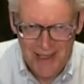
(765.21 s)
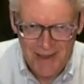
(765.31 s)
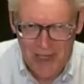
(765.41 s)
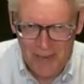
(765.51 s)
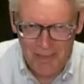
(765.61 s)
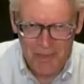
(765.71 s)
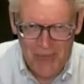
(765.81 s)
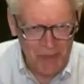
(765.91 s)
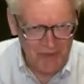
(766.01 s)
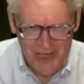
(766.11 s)

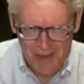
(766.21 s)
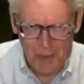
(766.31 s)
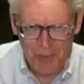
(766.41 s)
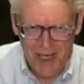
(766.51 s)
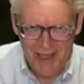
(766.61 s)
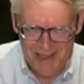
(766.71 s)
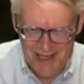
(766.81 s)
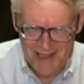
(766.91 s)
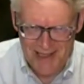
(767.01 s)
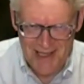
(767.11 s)
minimum viable product
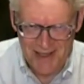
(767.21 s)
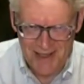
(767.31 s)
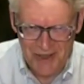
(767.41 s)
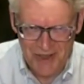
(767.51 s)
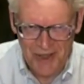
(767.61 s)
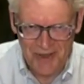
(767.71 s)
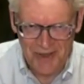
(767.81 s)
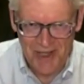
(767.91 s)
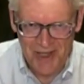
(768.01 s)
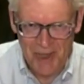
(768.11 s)
testing. Couldn't have
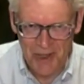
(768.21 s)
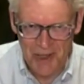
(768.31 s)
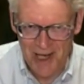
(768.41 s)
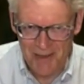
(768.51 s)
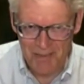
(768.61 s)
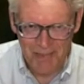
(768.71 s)
done a better job.